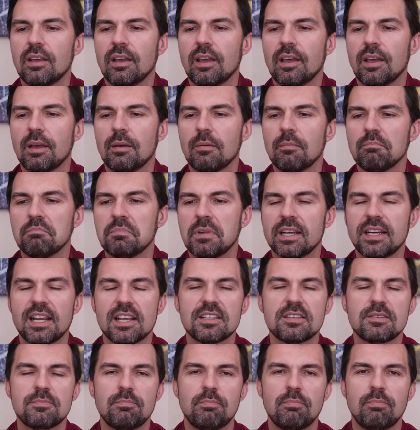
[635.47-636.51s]
I
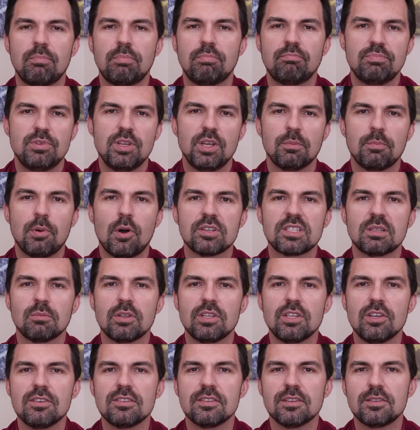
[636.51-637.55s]
guess you could
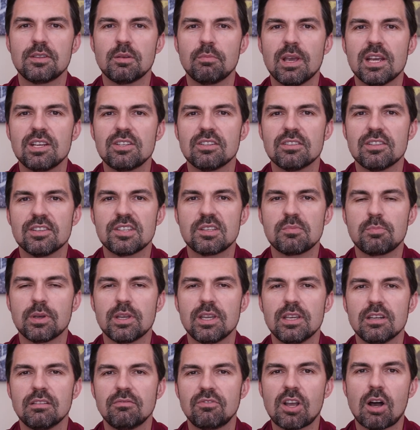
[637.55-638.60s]
possibly use it to measure the
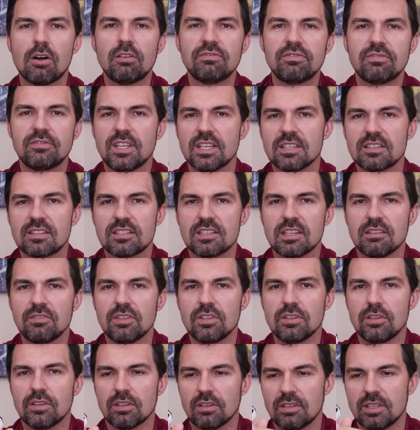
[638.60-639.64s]
speed of golf discs if
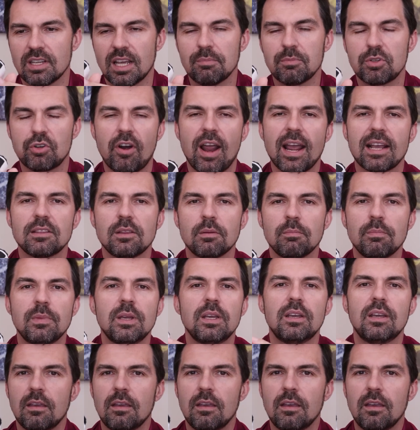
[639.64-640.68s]
you could track them.
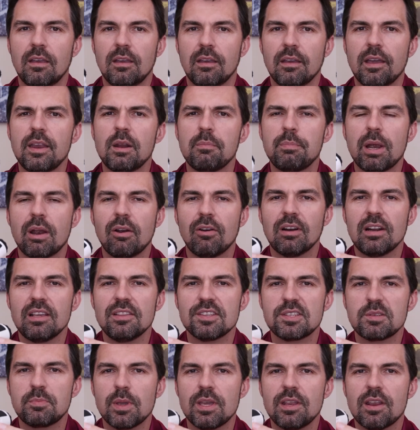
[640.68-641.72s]
And apparently
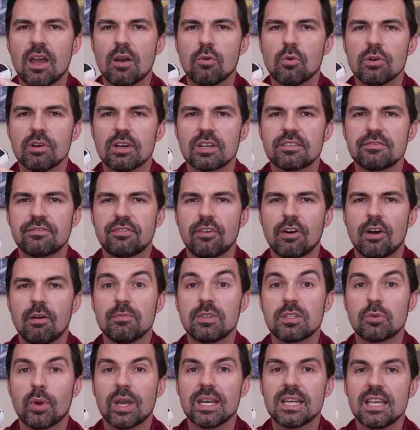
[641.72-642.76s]
the speedo works from
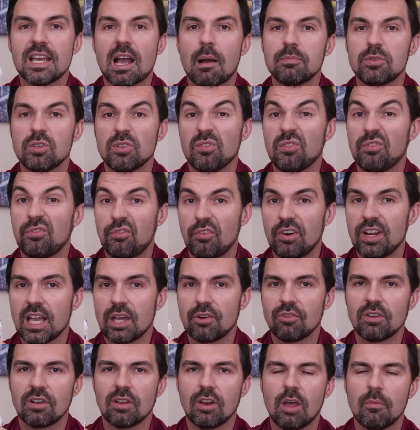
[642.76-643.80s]
20 up to
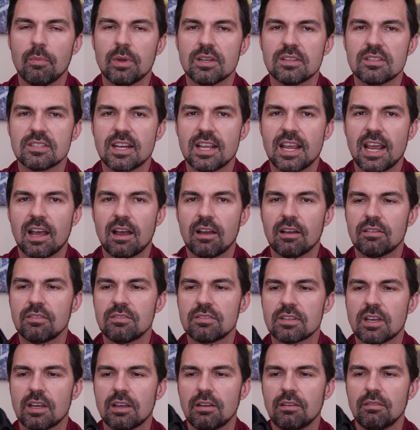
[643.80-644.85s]
300 kilometers an hour.
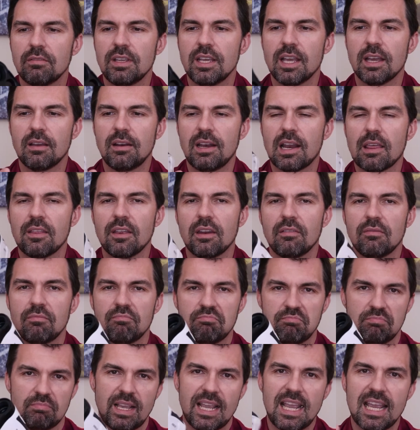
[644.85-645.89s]
So yeah, another
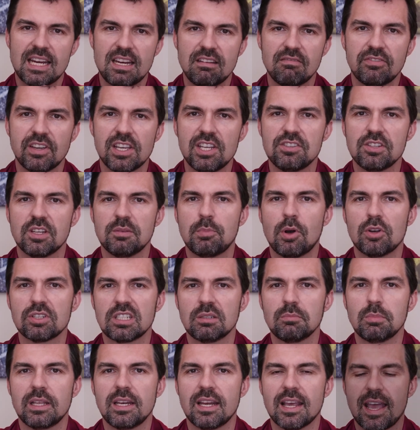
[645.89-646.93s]
handy feature
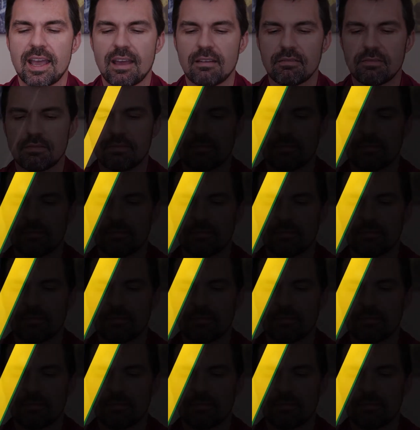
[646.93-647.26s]
possibly to have.